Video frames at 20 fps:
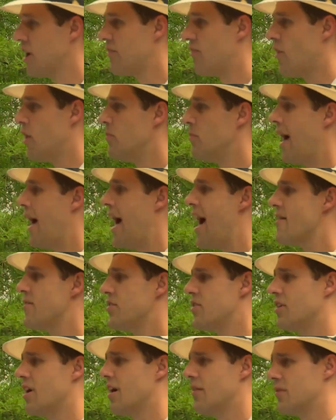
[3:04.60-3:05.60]
off, on behalf
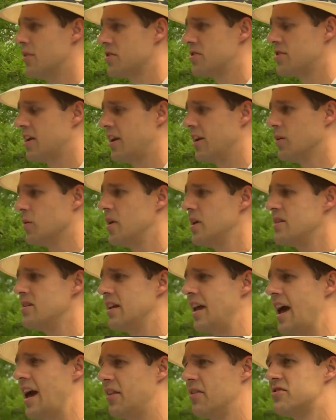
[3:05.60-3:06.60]
of the Governor of the State of
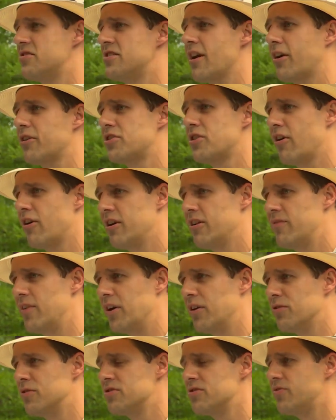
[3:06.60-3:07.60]
Louisiana and the Secretary of
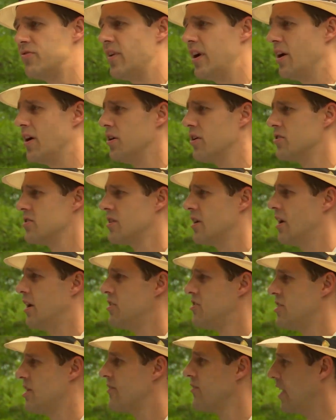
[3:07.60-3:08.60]
Veterans Affairs,
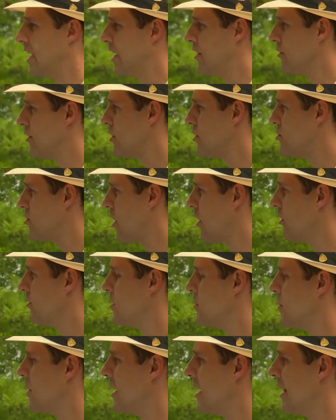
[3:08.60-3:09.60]
uh, Jeff Landry and
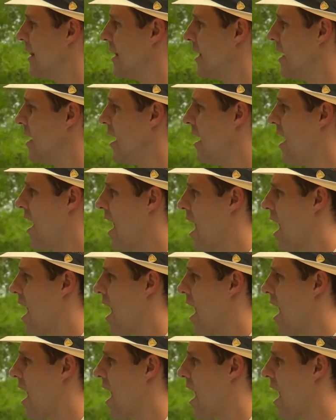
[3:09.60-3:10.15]
Charlton Meginley,